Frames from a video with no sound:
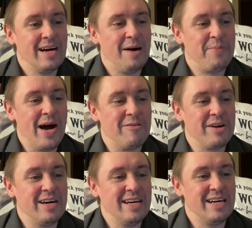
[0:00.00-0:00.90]

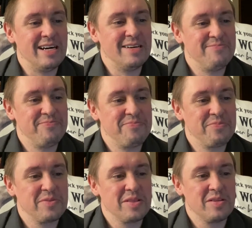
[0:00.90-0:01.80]
About a
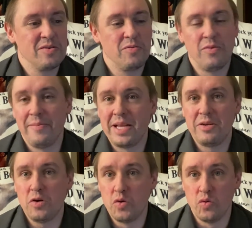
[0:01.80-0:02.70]
woman
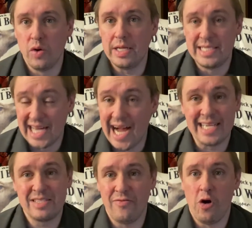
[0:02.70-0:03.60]
who
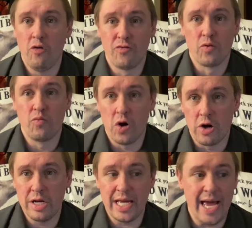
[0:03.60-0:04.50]
dies of
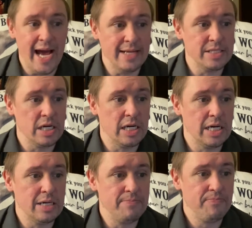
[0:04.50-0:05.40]
overwork as
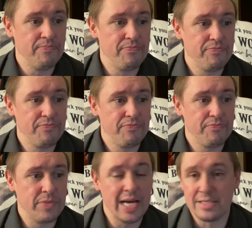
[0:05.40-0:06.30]

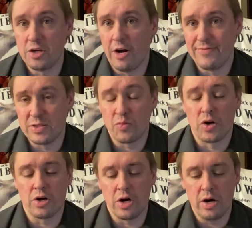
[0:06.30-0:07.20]
an office
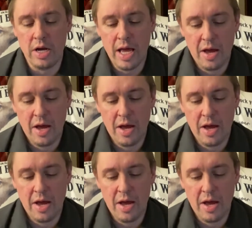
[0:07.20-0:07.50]
worker,